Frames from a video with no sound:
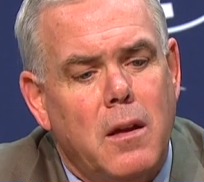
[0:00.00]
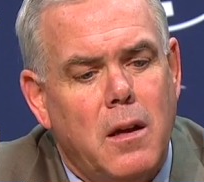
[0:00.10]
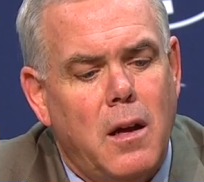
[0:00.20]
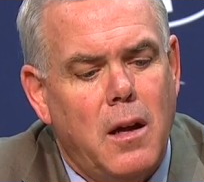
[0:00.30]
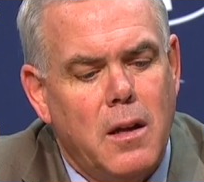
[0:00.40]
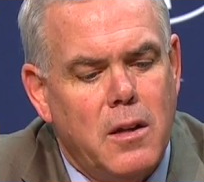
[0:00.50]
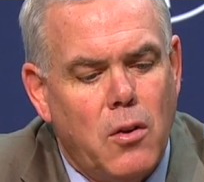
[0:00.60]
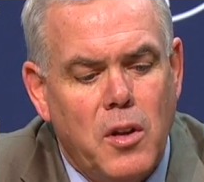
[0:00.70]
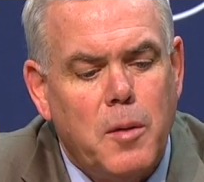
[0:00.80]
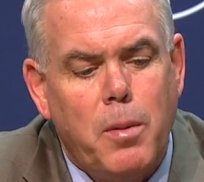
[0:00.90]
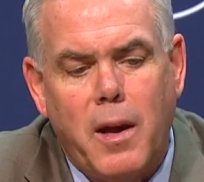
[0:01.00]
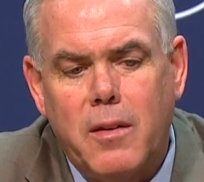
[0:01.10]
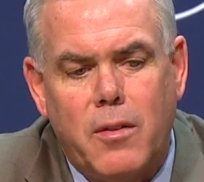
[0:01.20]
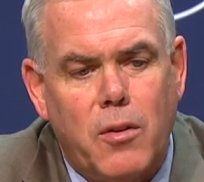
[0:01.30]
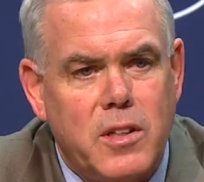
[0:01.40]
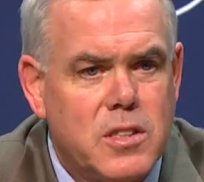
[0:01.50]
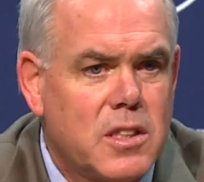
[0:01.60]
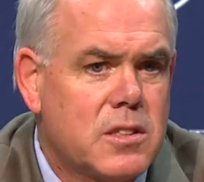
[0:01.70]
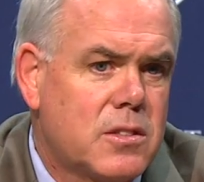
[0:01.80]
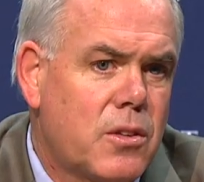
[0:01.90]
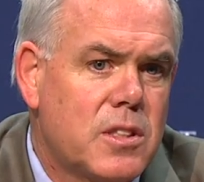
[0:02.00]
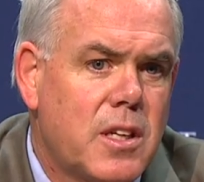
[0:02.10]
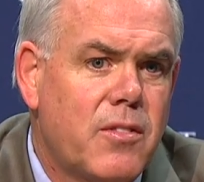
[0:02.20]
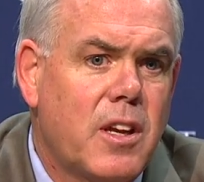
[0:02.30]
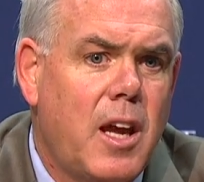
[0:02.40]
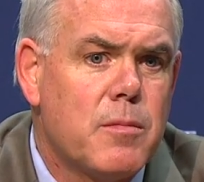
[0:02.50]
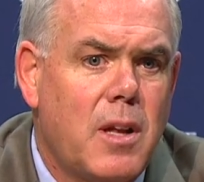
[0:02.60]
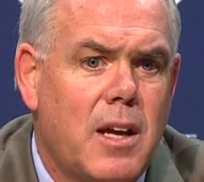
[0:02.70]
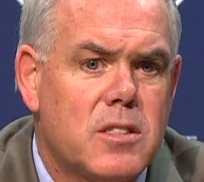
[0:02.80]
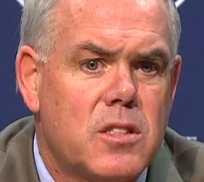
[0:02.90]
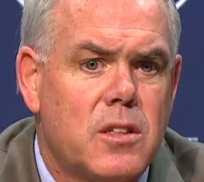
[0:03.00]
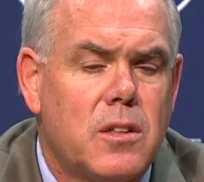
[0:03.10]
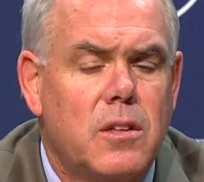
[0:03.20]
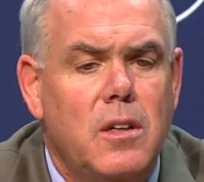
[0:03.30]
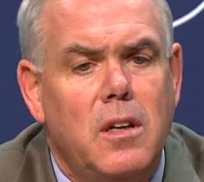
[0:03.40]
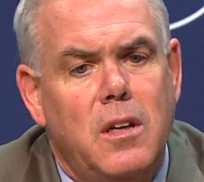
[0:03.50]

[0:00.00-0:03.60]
uh, you know, Nick played 36, 37 games last year.